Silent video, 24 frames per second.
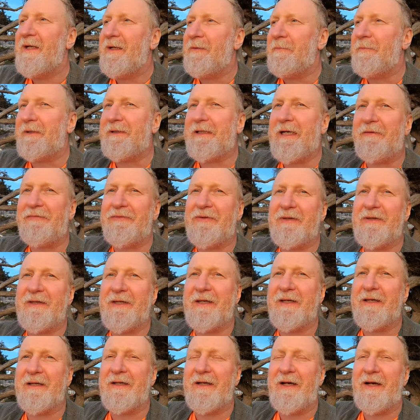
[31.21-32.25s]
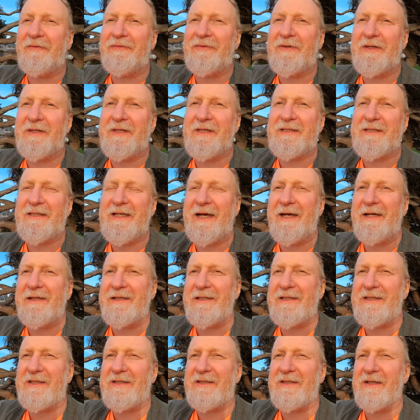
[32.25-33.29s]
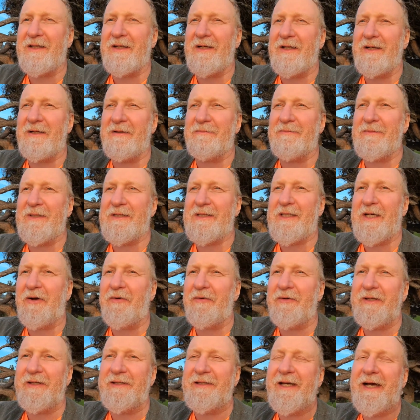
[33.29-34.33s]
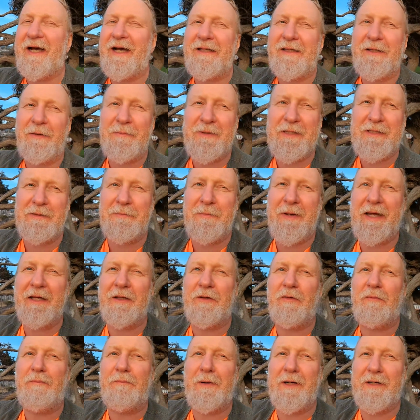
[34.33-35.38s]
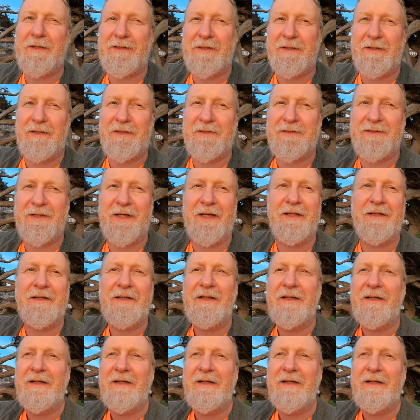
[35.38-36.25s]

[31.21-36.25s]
but after the after the scientists um, discovered that the atom is made of particles, then